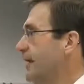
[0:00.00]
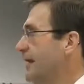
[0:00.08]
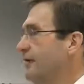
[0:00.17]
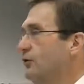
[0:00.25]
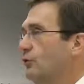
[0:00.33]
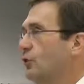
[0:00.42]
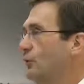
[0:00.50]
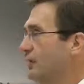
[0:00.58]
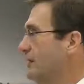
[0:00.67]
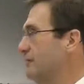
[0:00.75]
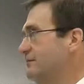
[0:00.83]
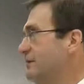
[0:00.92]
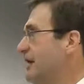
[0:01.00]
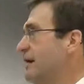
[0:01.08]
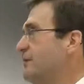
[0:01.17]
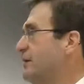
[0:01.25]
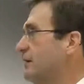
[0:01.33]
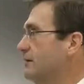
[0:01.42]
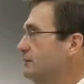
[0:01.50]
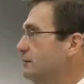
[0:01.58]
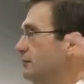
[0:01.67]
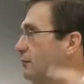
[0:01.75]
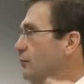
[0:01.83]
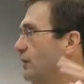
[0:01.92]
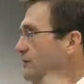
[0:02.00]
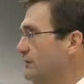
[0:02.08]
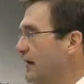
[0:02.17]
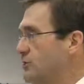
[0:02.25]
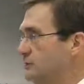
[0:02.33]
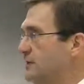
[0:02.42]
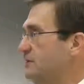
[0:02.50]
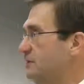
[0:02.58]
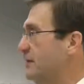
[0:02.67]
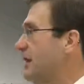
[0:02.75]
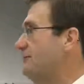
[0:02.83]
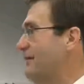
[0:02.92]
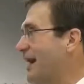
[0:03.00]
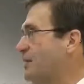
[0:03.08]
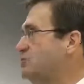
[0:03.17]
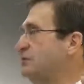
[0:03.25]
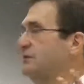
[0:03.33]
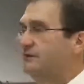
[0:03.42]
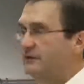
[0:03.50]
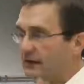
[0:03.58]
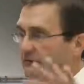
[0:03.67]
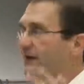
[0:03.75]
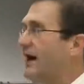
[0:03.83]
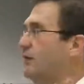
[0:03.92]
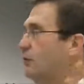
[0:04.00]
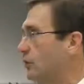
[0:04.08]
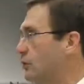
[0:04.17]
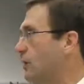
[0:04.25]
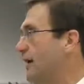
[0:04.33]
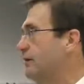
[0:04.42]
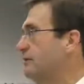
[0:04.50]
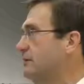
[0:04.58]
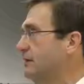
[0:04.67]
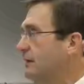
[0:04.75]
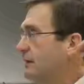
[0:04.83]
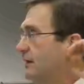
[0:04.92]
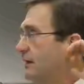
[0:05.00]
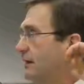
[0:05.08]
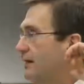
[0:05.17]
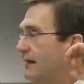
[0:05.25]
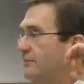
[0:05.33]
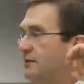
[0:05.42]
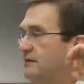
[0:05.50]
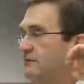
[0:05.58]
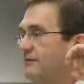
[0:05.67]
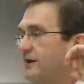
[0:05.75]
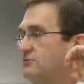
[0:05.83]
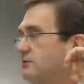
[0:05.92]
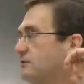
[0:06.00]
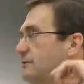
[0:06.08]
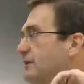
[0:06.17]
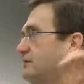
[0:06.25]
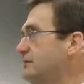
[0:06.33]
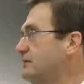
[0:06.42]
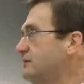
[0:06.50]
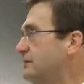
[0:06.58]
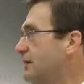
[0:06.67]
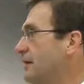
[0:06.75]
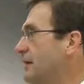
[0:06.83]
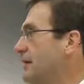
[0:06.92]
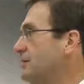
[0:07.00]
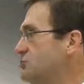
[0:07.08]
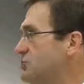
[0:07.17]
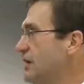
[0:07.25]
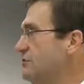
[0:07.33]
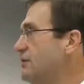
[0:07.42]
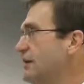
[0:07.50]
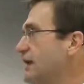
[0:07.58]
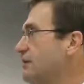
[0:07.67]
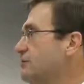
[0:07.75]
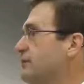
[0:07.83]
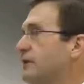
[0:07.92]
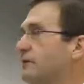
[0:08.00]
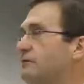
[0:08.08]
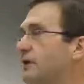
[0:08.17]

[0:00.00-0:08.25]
And I don't know what it is today because once HP split off Agilent and then Avago acquired that piece of Agilent's business, it's changed a lot over there.